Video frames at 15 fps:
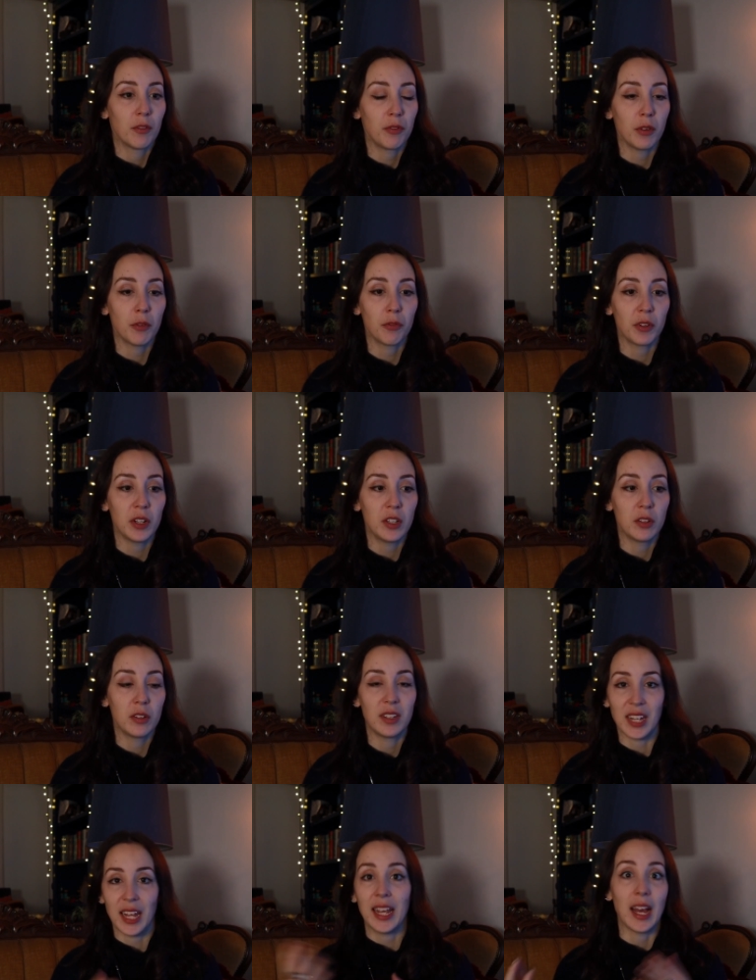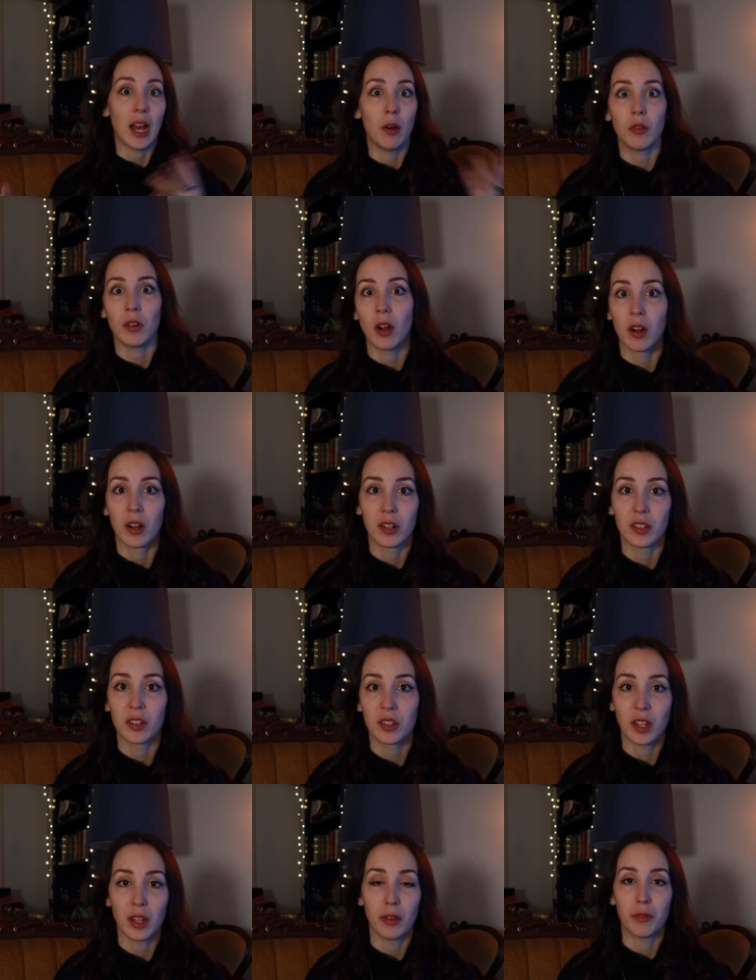Feel free to take out
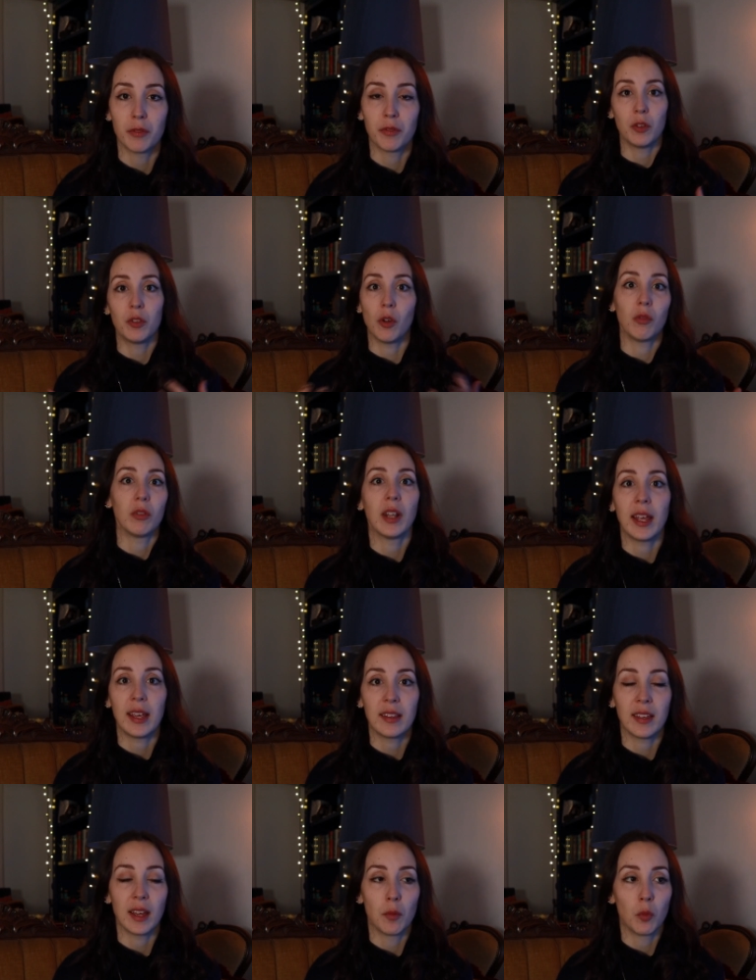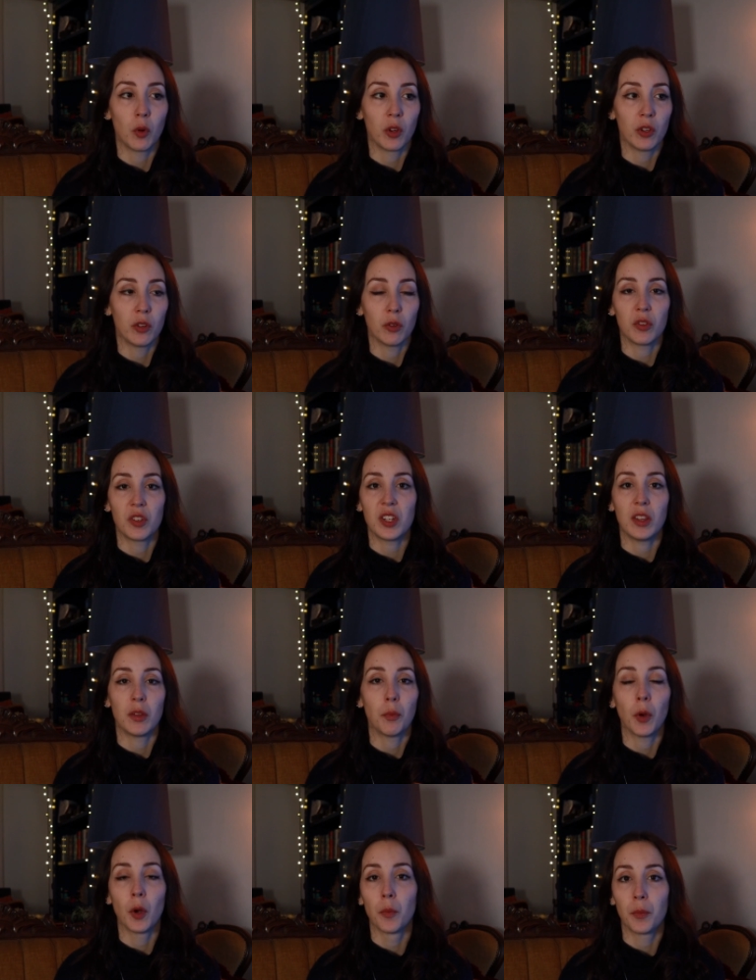cards if you don't like them or you don't see the
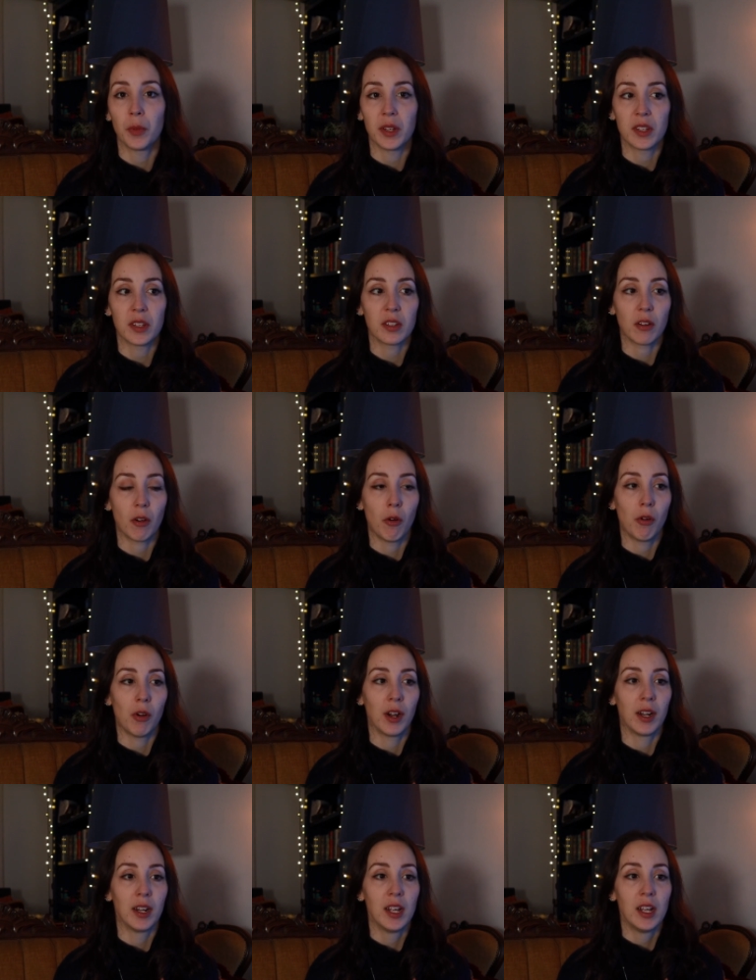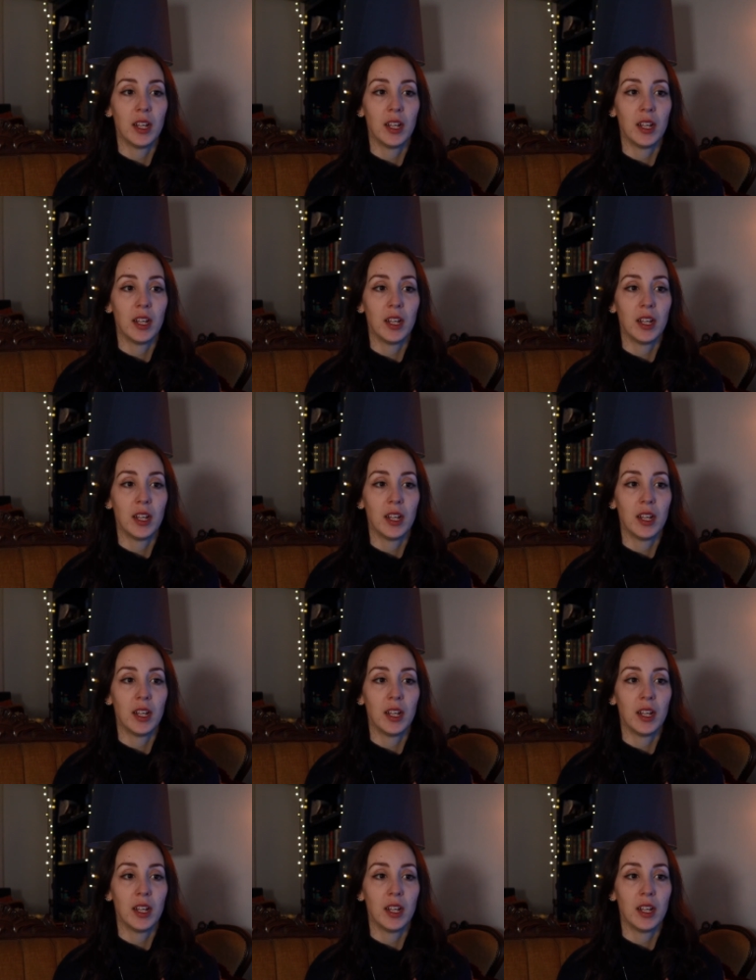purpose or